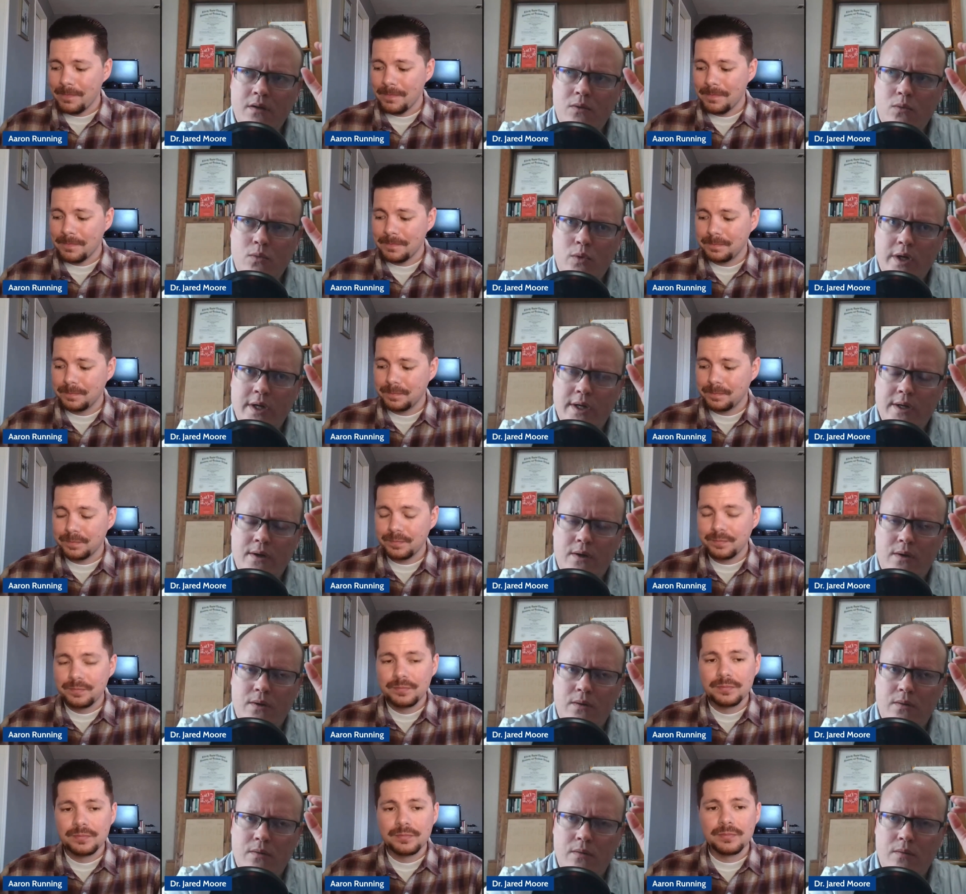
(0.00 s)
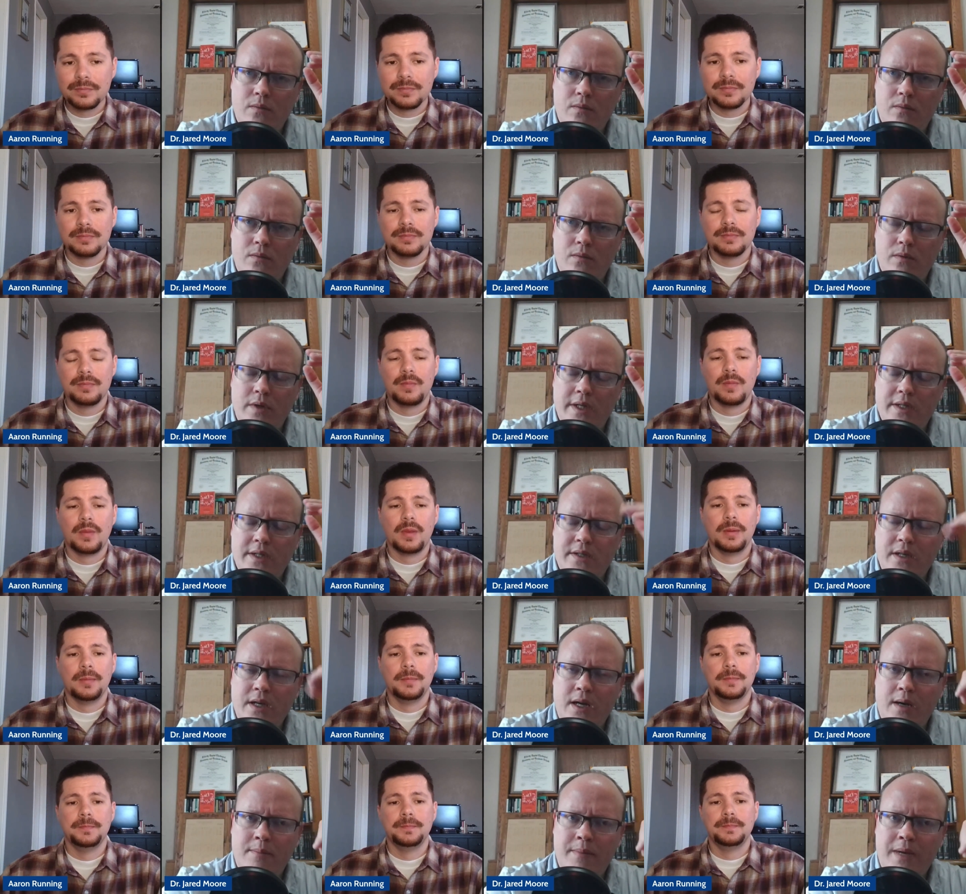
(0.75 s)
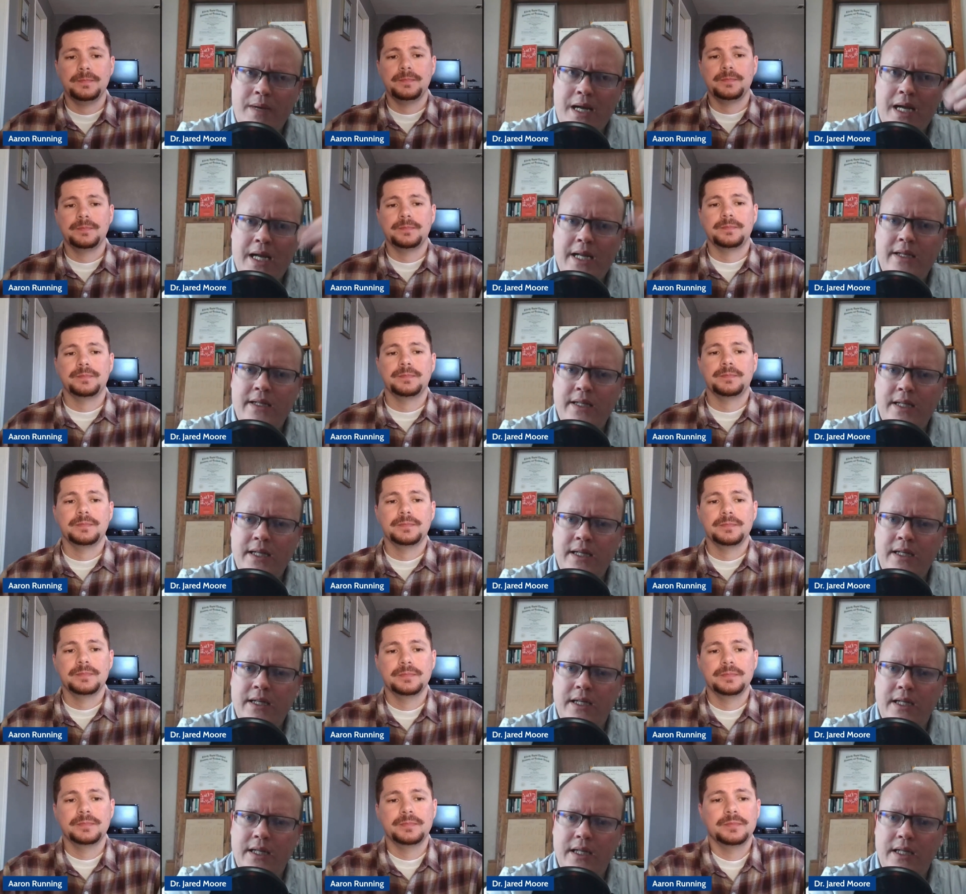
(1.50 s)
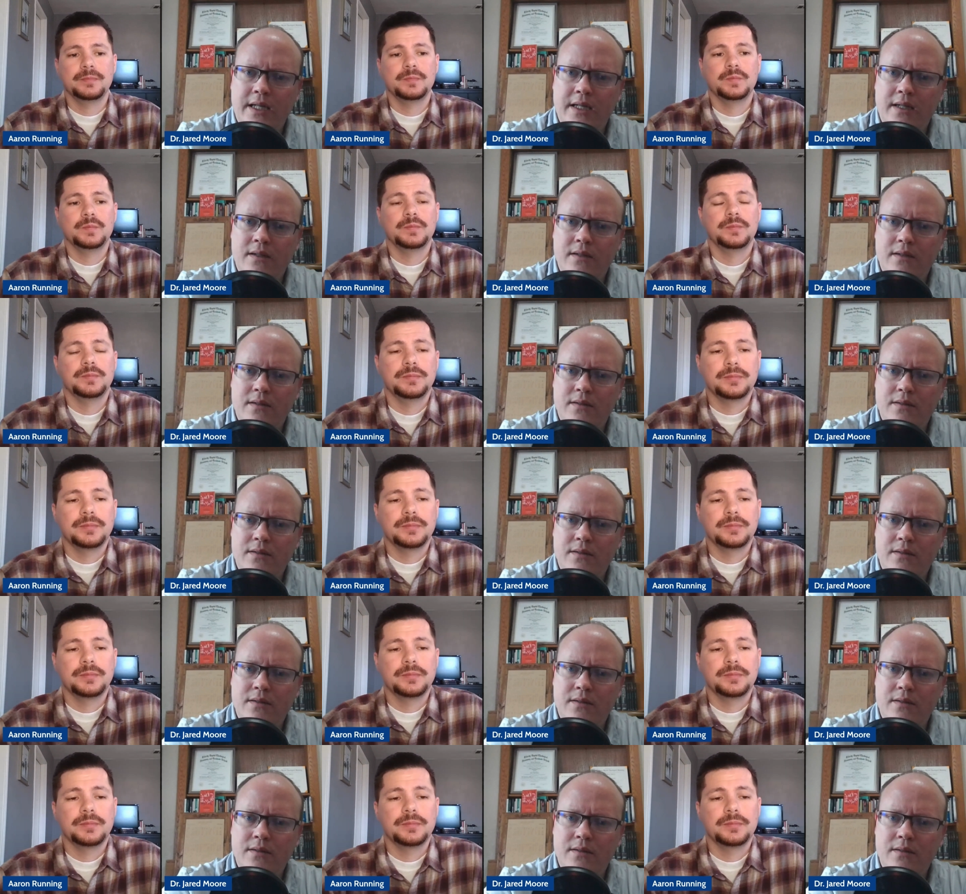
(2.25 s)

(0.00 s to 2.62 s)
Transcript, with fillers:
Speaker 1: well, it's not my identity.